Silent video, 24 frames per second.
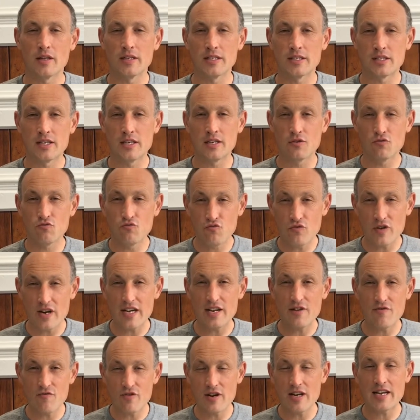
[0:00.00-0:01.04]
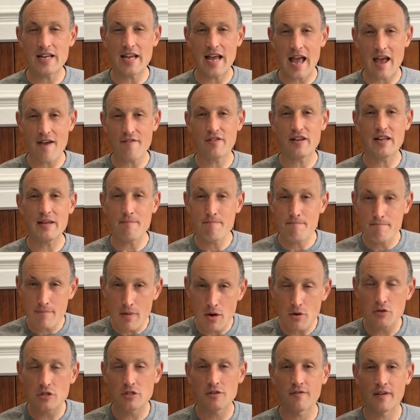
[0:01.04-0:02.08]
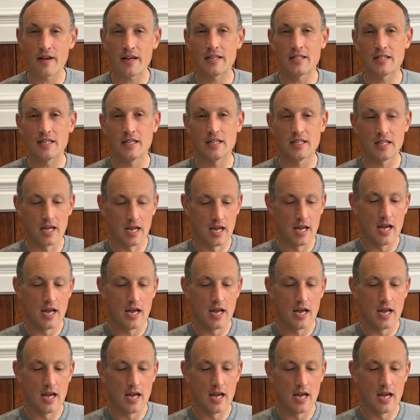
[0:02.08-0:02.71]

He's really, really heavily motivated